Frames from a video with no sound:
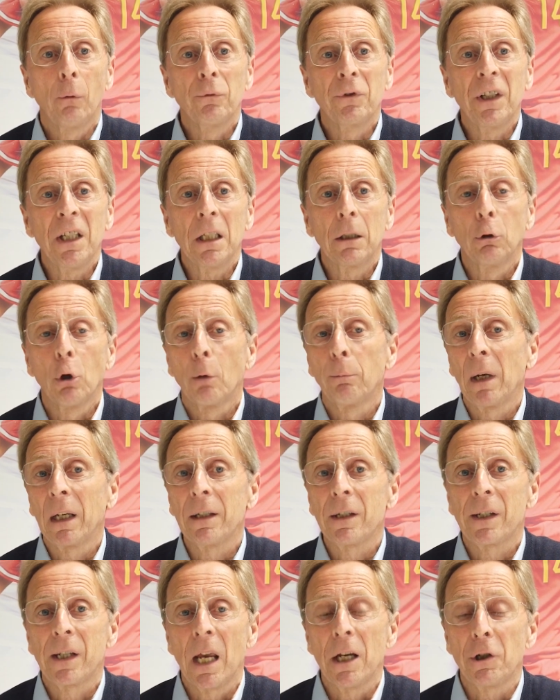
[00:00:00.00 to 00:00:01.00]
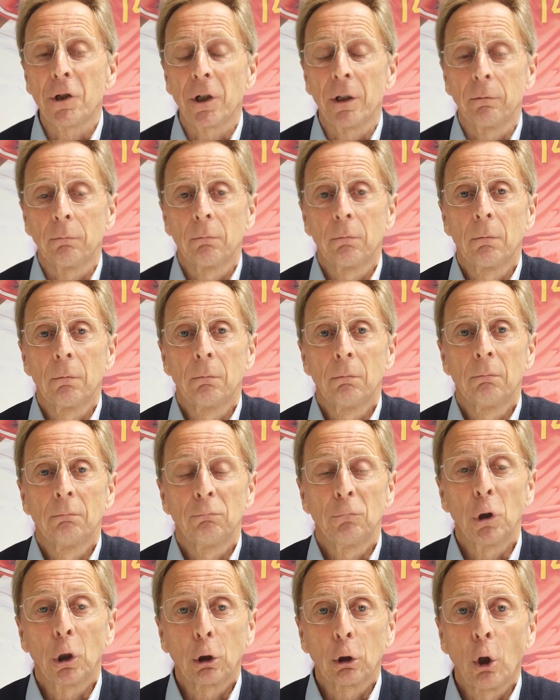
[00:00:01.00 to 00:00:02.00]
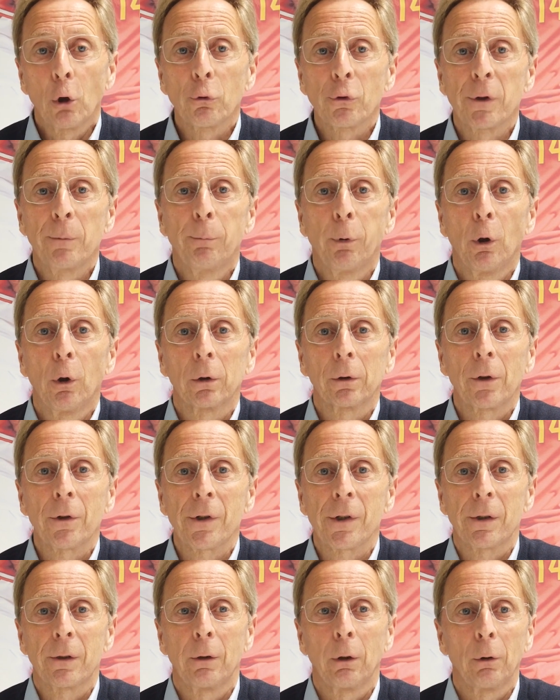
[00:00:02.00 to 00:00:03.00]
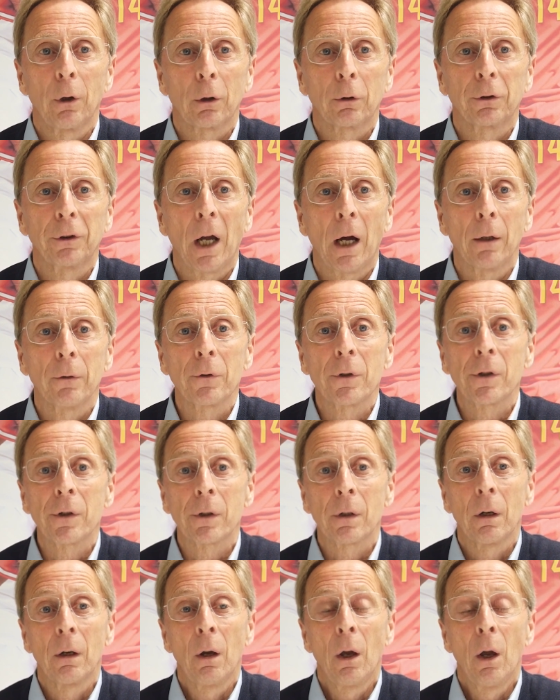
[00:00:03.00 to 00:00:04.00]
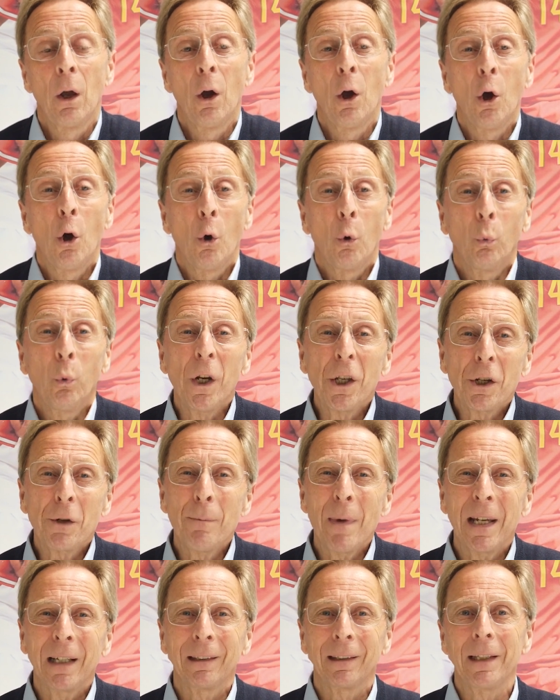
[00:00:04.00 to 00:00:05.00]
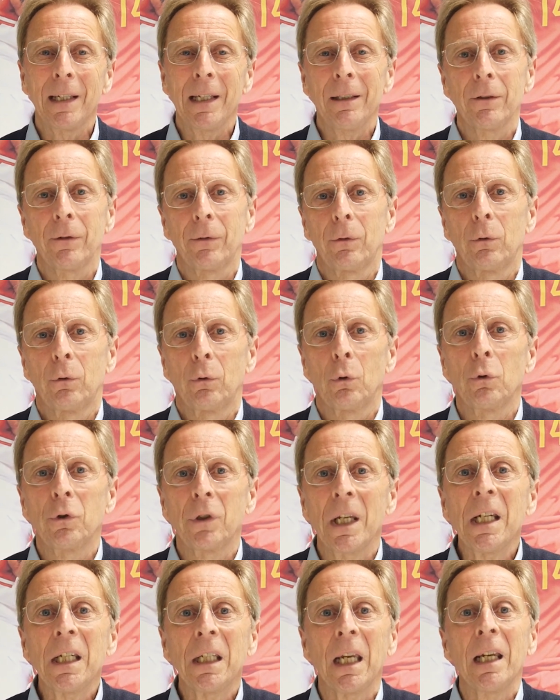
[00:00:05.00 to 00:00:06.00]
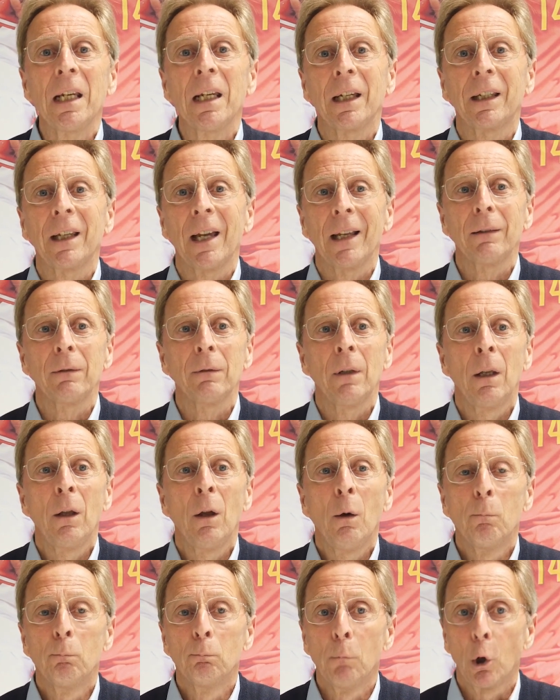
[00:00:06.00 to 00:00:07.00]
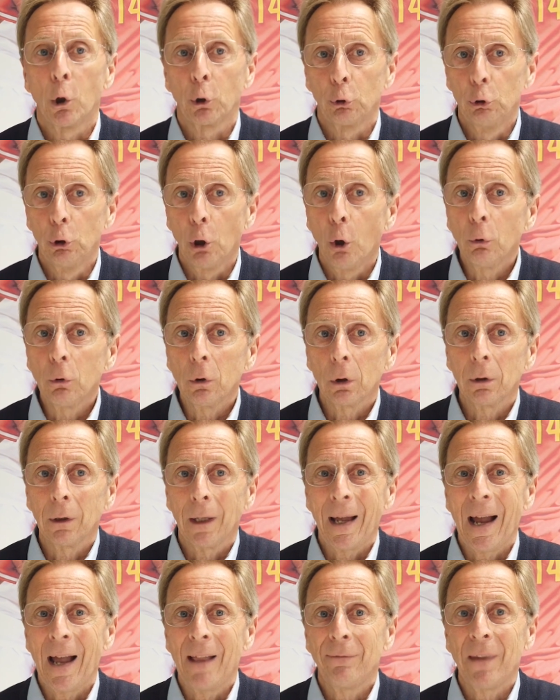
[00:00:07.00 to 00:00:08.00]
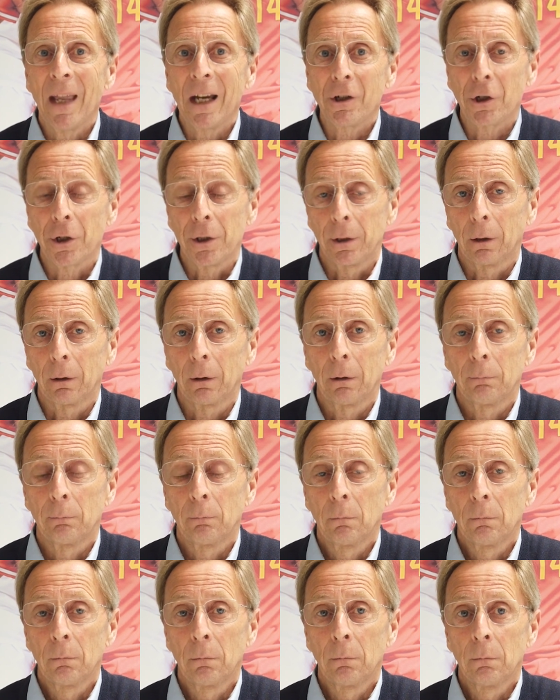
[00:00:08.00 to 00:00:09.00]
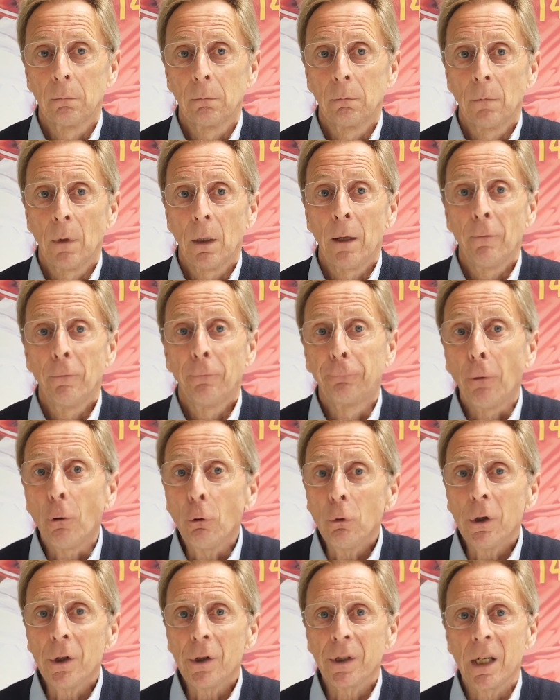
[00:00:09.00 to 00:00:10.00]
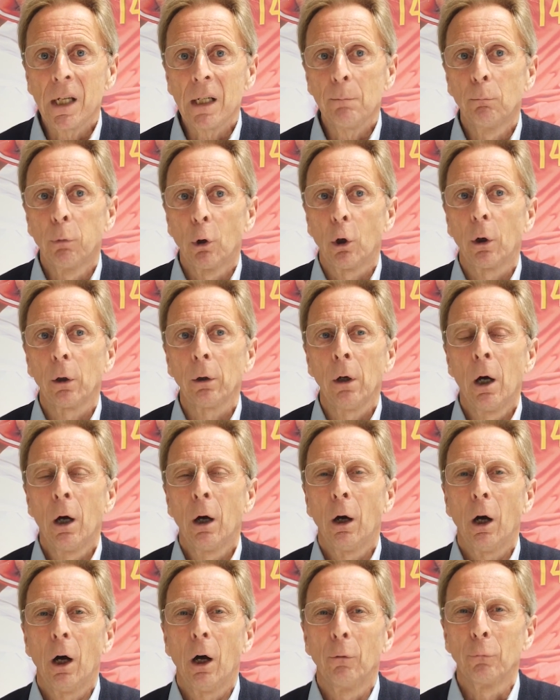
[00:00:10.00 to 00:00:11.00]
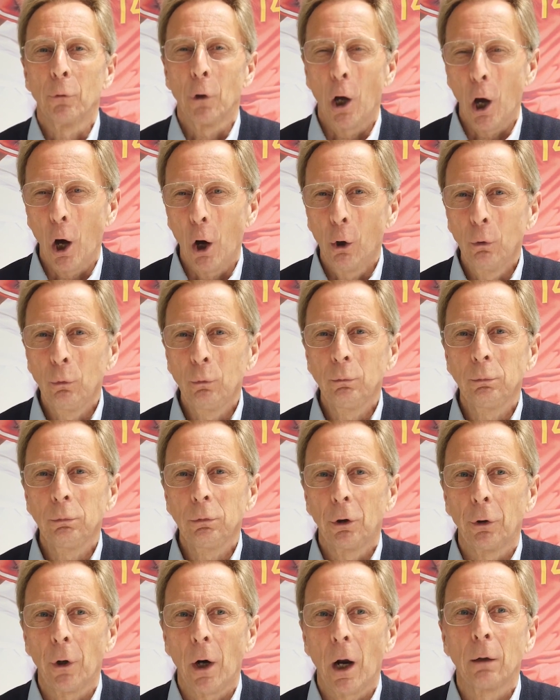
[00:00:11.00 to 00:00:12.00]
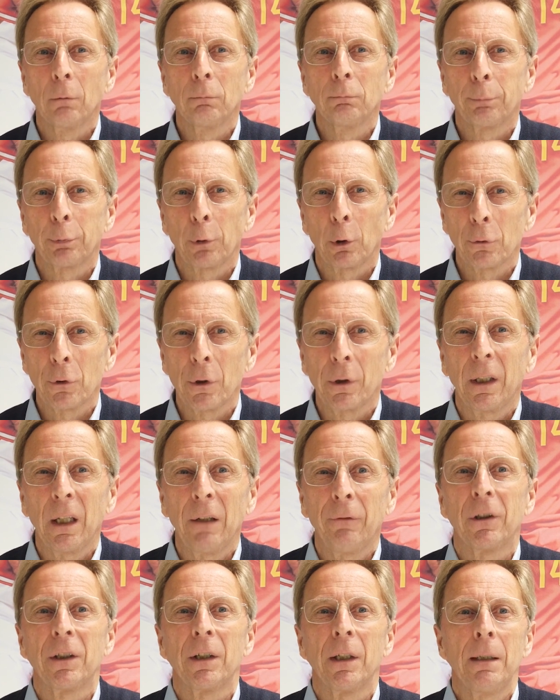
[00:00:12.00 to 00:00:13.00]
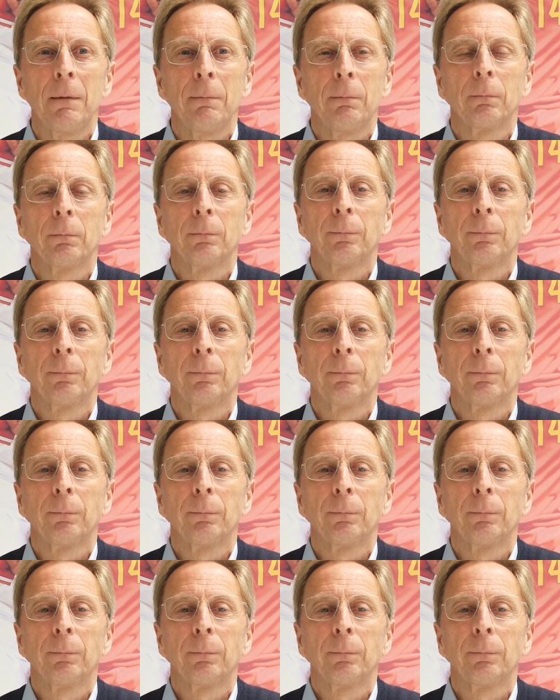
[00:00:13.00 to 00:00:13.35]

on deglobalisation, the closed borders, the lockdowns, which may lead to thinking again more local and national, focusing more on own ground productivity.